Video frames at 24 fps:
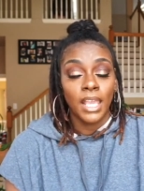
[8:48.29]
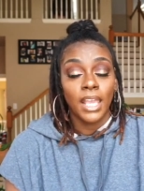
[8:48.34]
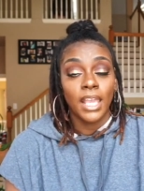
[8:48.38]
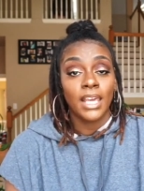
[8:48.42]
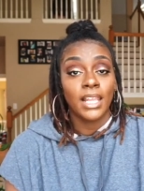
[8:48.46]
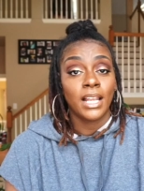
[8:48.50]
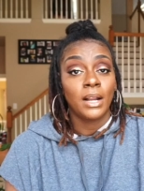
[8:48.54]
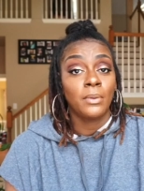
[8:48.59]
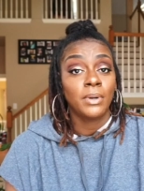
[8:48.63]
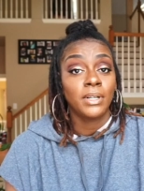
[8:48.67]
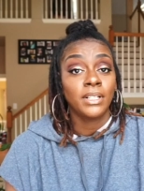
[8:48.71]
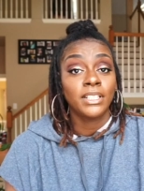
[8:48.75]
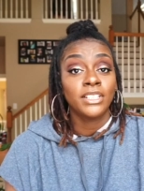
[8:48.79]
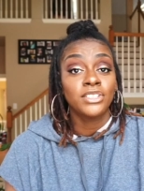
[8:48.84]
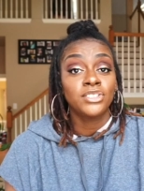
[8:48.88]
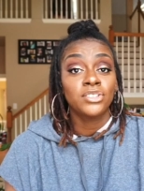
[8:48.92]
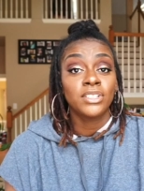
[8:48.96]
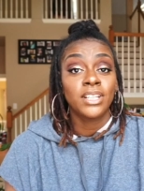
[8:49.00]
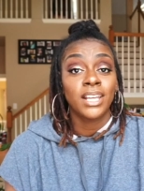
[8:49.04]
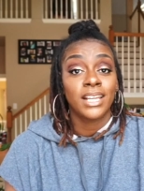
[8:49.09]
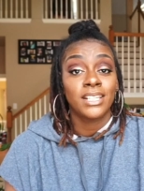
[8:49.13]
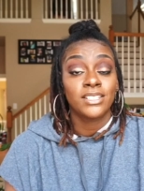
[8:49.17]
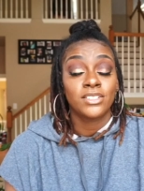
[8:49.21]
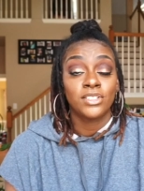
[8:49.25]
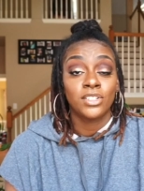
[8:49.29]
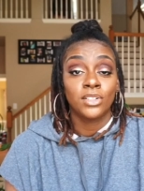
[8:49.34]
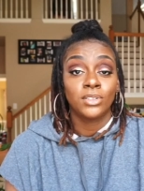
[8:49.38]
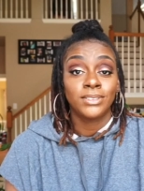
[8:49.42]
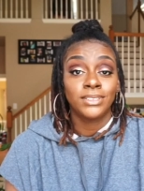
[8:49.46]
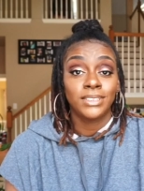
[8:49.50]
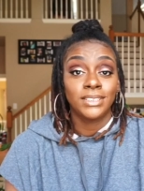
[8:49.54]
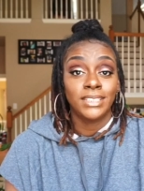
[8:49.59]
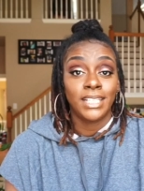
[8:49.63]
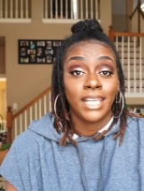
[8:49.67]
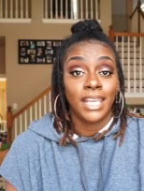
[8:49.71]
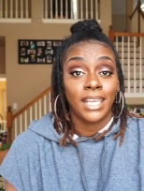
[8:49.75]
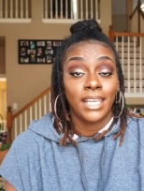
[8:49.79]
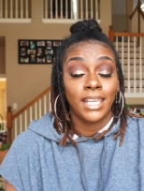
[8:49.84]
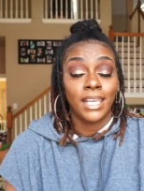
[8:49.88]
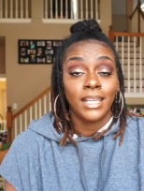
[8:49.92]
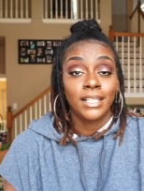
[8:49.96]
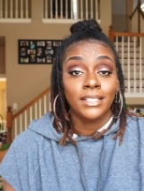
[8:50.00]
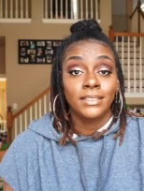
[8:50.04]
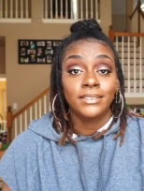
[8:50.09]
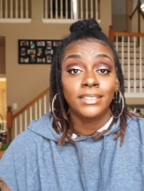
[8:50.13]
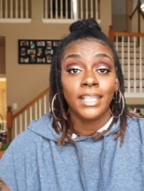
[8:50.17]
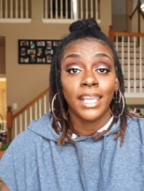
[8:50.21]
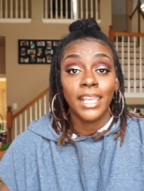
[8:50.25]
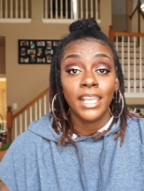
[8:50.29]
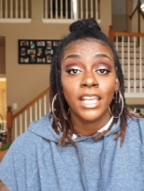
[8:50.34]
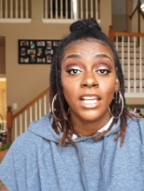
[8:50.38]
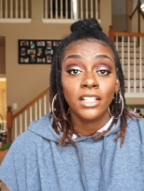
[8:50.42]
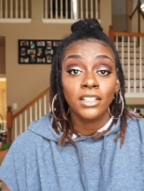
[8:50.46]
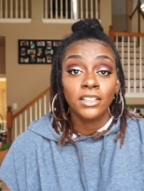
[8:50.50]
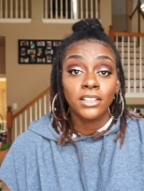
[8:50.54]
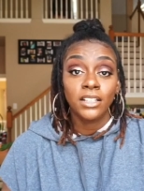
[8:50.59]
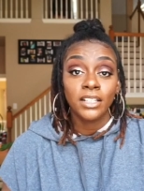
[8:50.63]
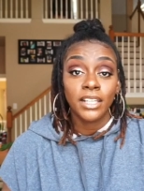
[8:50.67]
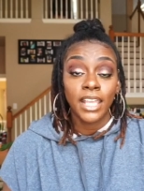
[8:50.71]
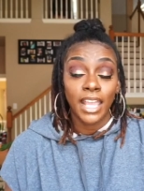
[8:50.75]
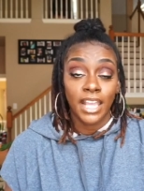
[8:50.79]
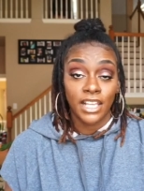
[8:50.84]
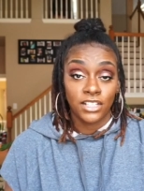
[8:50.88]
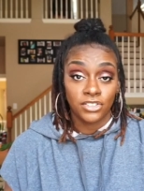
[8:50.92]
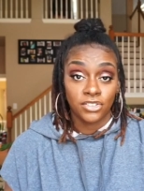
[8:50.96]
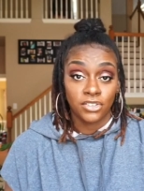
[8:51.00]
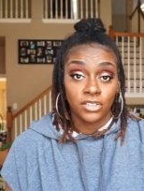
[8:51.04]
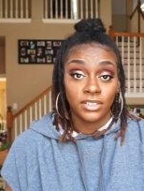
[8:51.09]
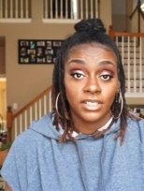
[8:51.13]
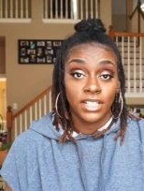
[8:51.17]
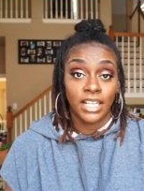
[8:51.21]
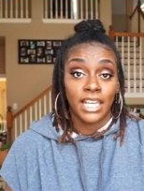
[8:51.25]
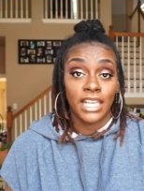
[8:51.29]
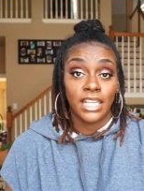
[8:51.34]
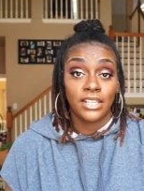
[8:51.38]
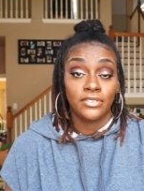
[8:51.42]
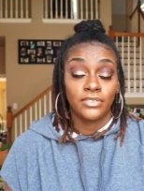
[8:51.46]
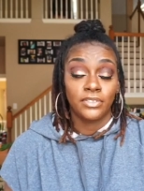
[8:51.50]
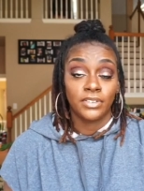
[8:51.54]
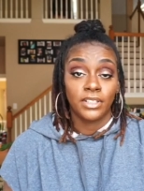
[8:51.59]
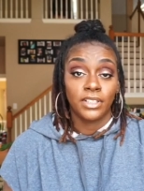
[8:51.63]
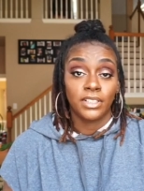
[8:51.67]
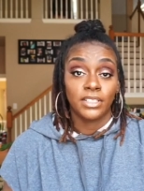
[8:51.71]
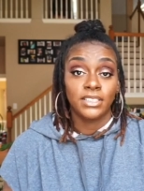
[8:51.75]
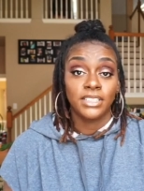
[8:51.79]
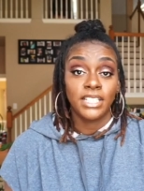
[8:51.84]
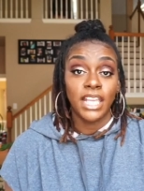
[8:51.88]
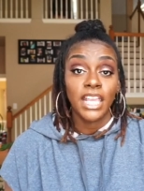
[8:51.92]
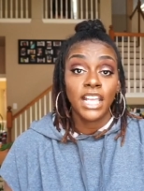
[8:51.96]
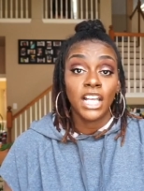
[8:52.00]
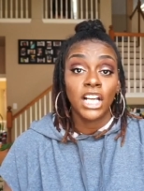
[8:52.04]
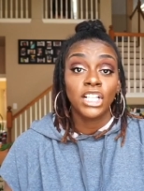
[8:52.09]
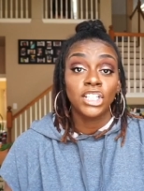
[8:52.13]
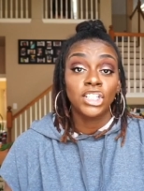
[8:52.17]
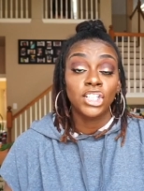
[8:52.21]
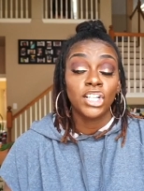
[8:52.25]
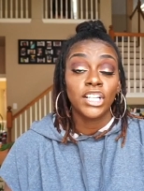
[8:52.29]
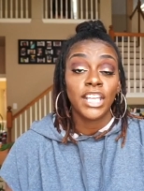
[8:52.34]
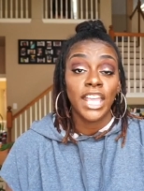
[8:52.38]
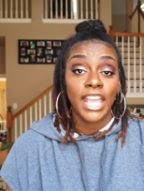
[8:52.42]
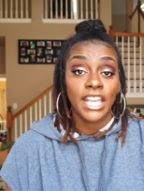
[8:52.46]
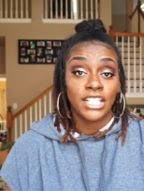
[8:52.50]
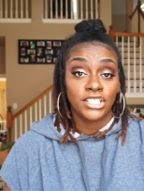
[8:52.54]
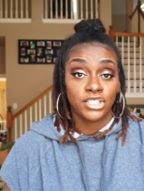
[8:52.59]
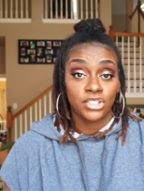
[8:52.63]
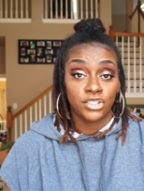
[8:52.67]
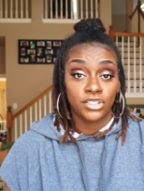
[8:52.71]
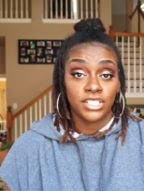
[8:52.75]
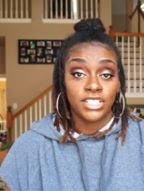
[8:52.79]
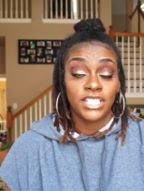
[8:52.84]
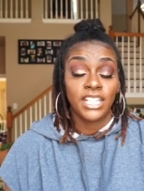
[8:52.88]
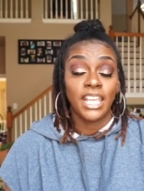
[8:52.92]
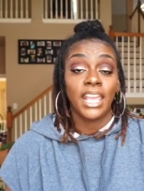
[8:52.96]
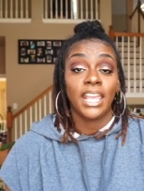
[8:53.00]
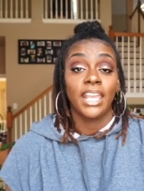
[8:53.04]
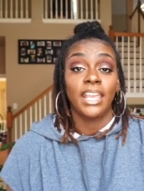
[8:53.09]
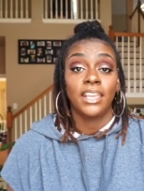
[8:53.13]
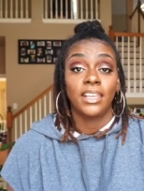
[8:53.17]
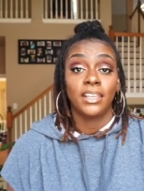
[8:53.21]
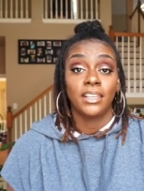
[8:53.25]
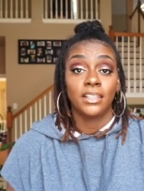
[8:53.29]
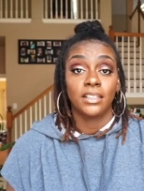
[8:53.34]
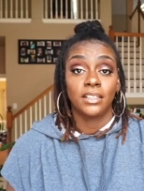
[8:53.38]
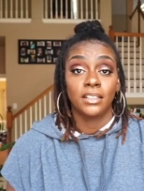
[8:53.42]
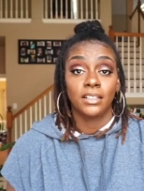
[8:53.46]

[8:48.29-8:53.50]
And I want to let you guys know today, take a look at your life. Take a look at your day.